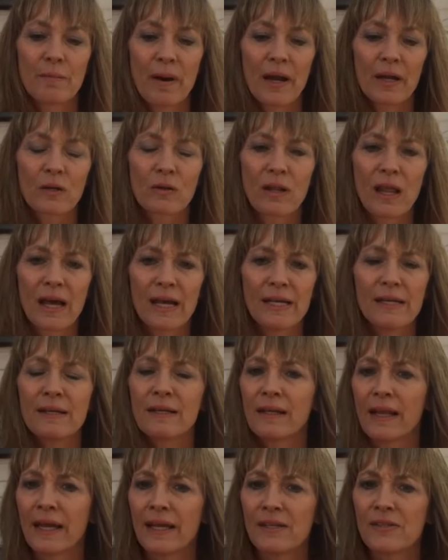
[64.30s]
the MicroLight
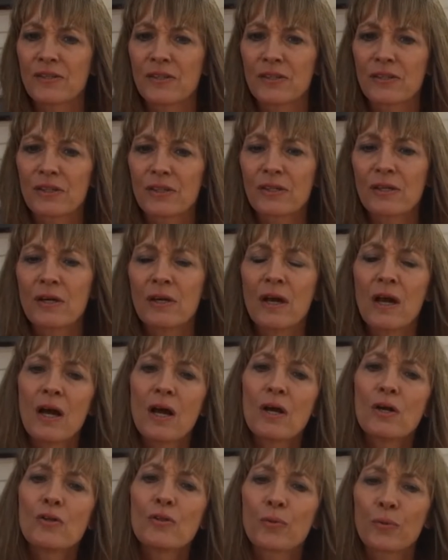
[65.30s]
Laser
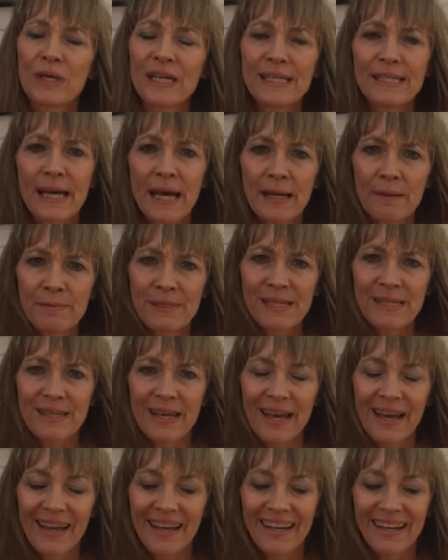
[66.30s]
3 times a
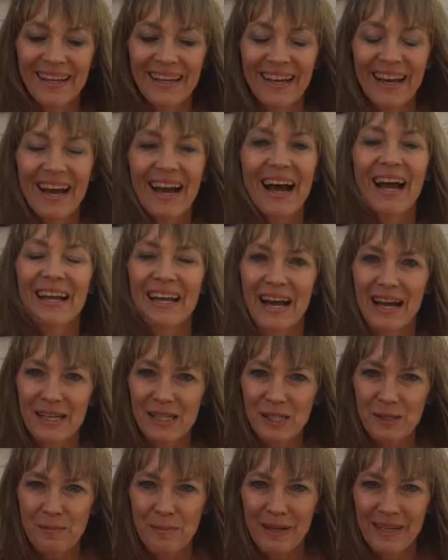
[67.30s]
day. I
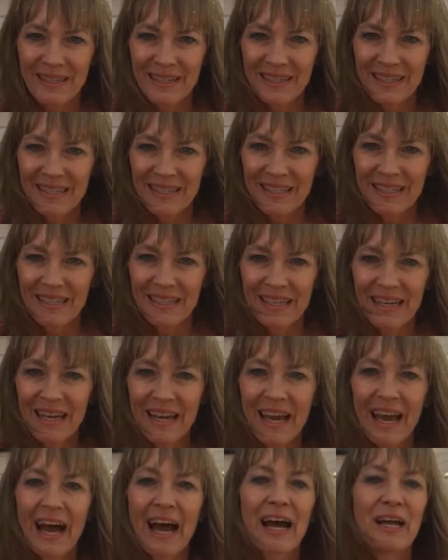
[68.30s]
iced my knee,
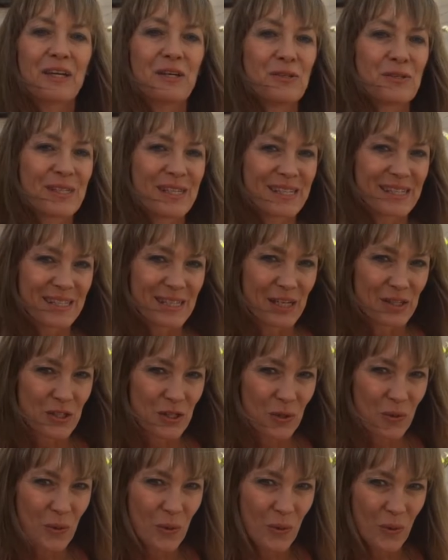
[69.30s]
I used
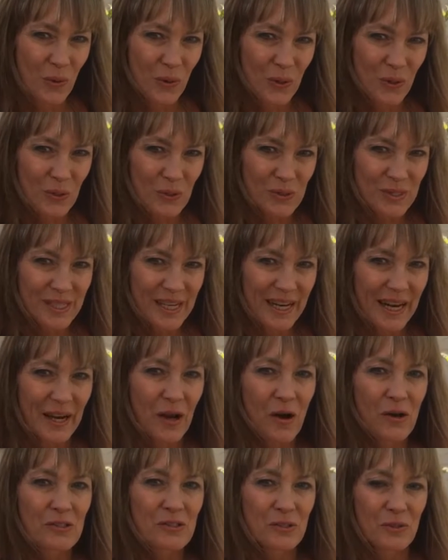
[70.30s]
essential oils, and
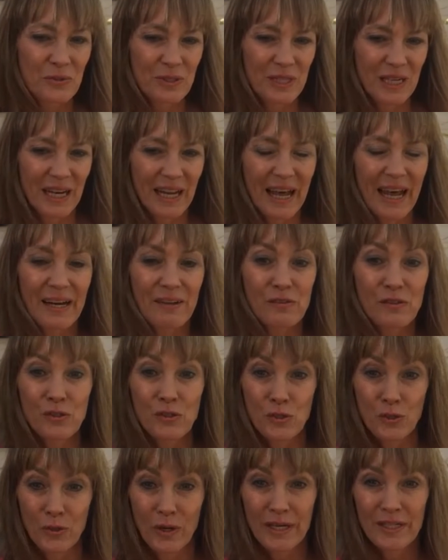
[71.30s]
I also did a lot of
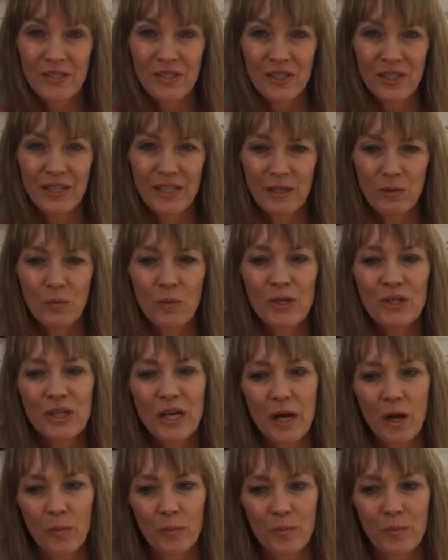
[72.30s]
stretching, which
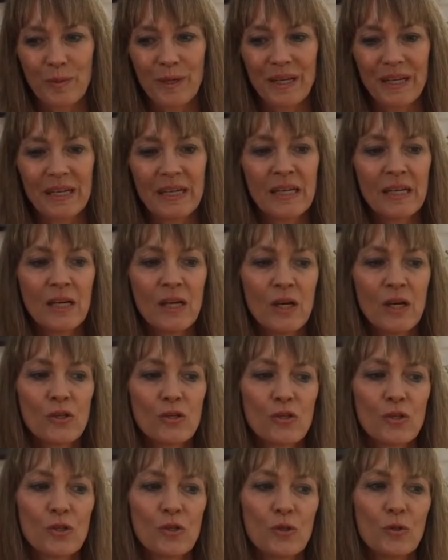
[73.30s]
helped me
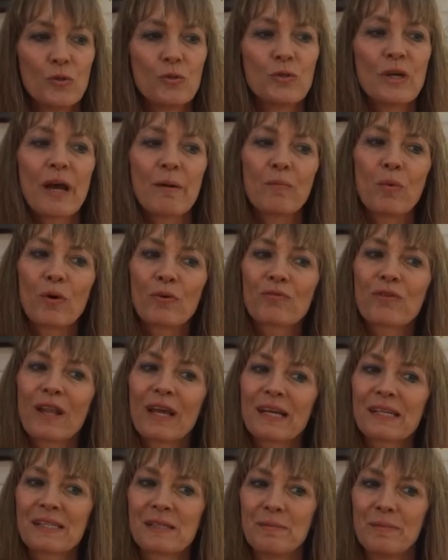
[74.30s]
to have more
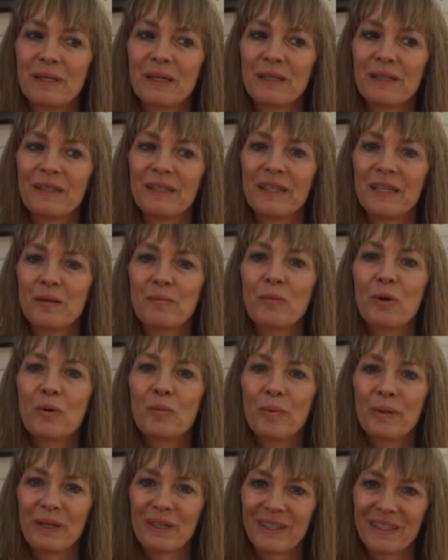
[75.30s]
flexibility and
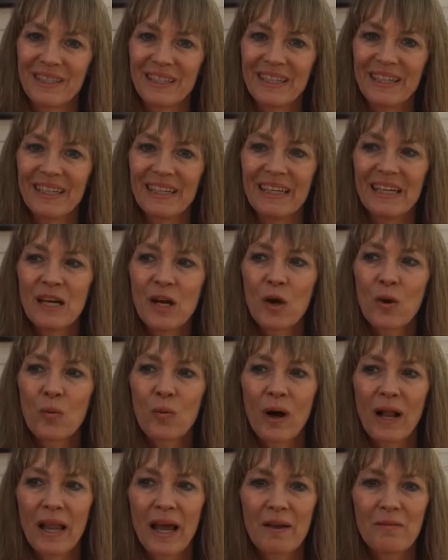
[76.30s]
mobility
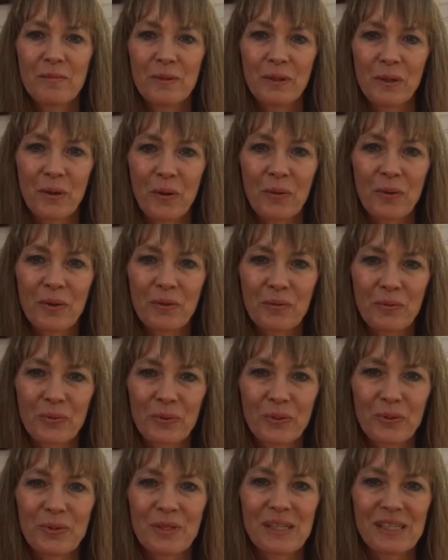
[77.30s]
while I've been going
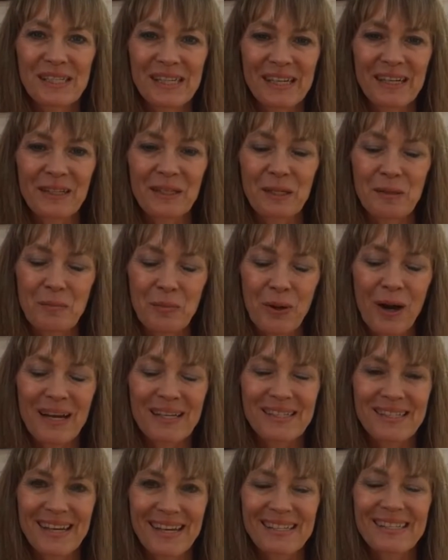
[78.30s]
through this healing
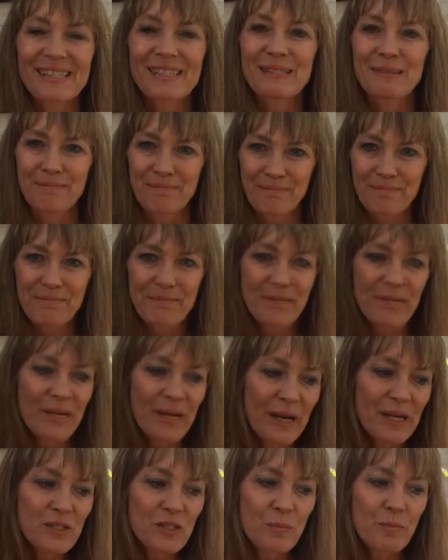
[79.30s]
process. My
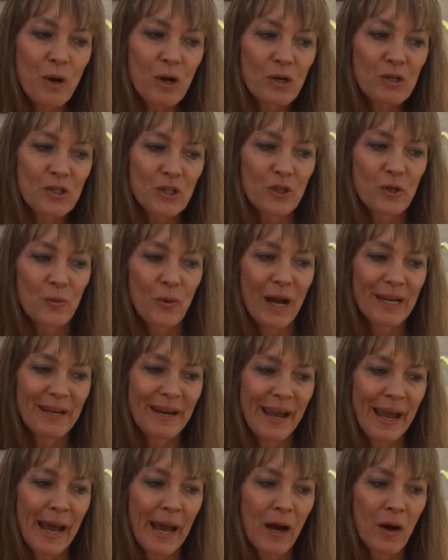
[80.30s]
range of motion right
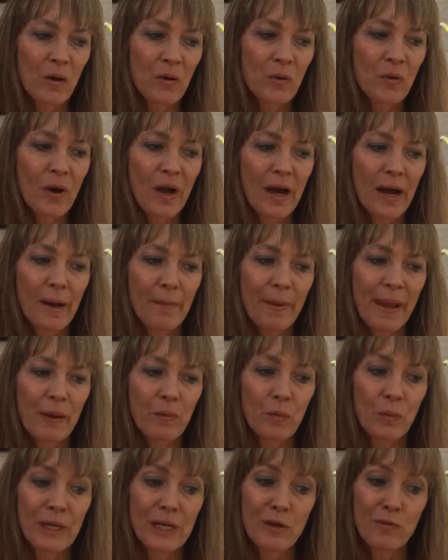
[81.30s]
now,
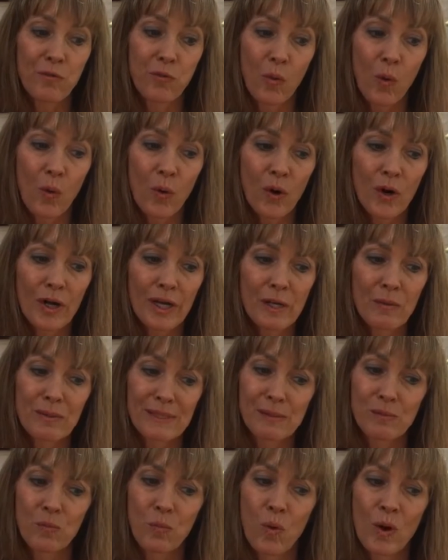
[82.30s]
at week 4, it
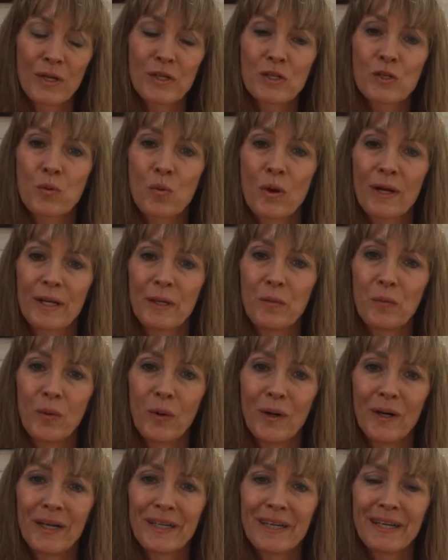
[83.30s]
was
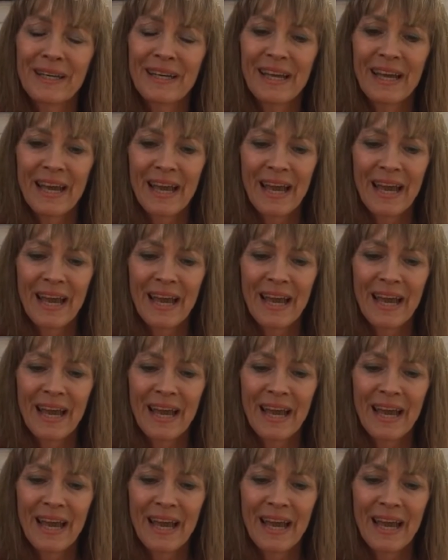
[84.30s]
121,